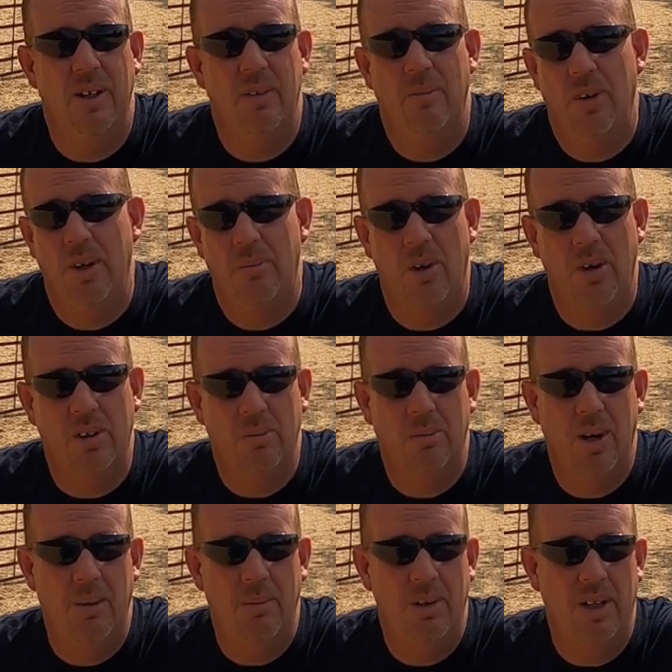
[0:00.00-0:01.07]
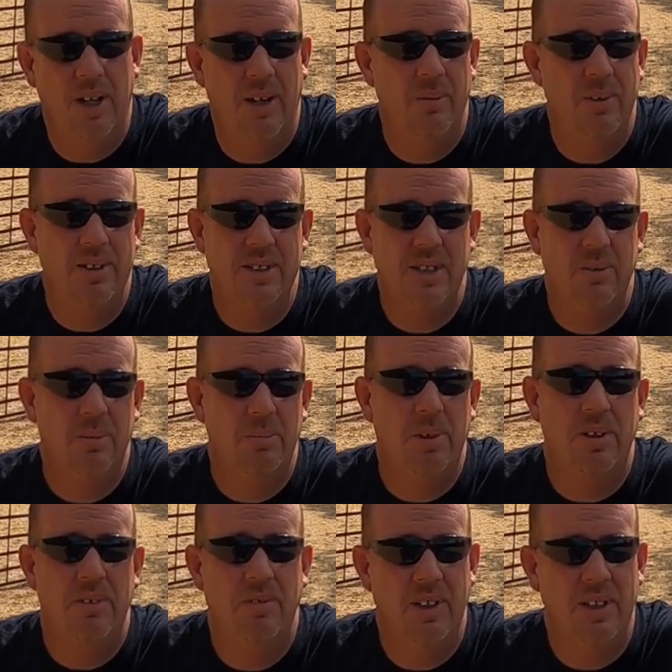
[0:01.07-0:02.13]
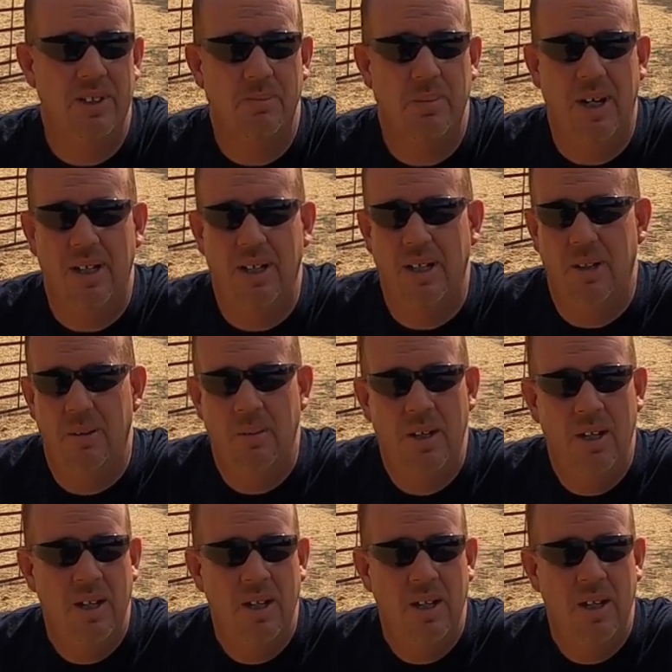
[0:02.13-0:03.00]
they remarked the property line. We said we'd put the fence back up.